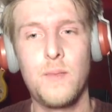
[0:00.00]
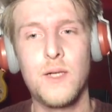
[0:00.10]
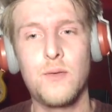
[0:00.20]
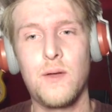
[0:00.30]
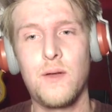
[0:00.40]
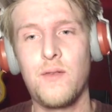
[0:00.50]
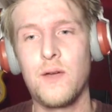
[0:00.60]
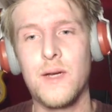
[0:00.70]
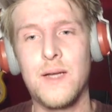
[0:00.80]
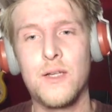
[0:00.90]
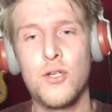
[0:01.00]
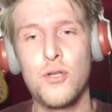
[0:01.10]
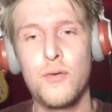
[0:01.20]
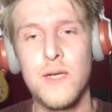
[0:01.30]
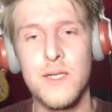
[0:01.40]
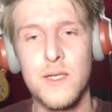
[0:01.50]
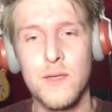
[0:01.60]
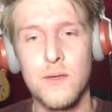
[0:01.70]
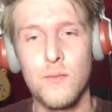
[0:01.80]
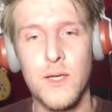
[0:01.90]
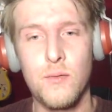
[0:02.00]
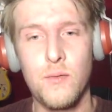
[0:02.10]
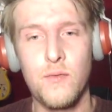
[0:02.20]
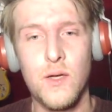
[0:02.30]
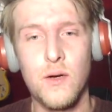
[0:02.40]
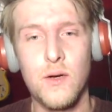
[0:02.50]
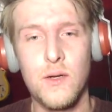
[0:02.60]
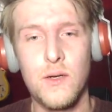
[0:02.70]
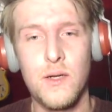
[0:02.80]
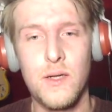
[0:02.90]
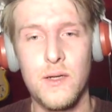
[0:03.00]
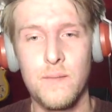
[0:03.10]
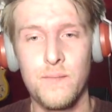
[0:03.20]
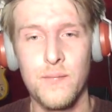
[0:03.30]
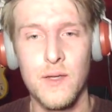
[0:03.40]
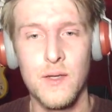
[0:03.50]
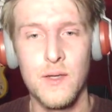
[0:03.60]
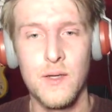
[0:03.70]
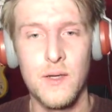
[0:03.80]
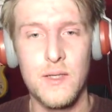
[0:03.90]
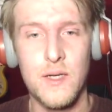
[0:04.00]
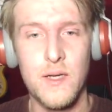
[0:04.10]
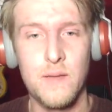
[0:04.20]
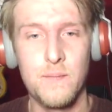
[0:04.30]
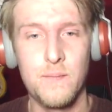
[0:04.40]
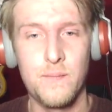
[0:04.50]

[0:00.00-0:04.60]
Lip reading: We may as well have a look at our to-do list, work out what we've got, and see.